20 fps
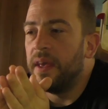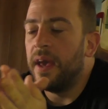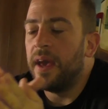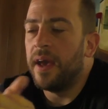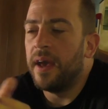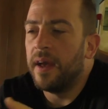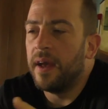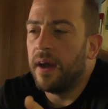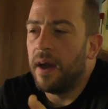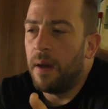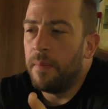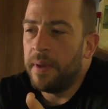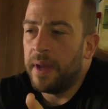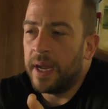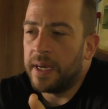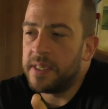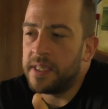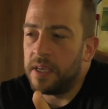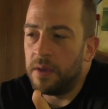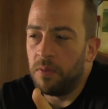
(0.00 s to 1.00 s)
Yeah, I mean,
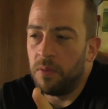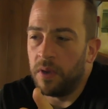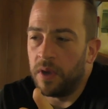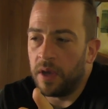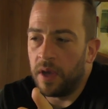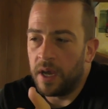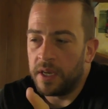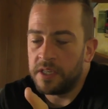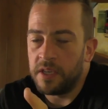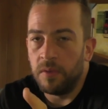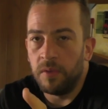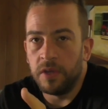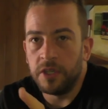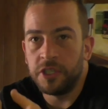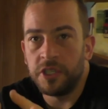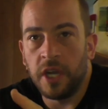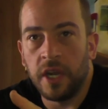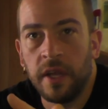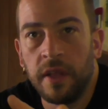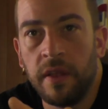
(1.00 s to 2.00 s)
I see what
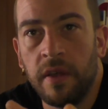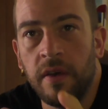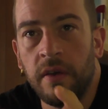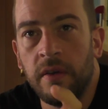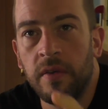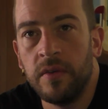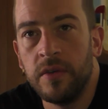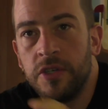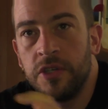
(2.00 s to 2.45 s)
it's trying to do.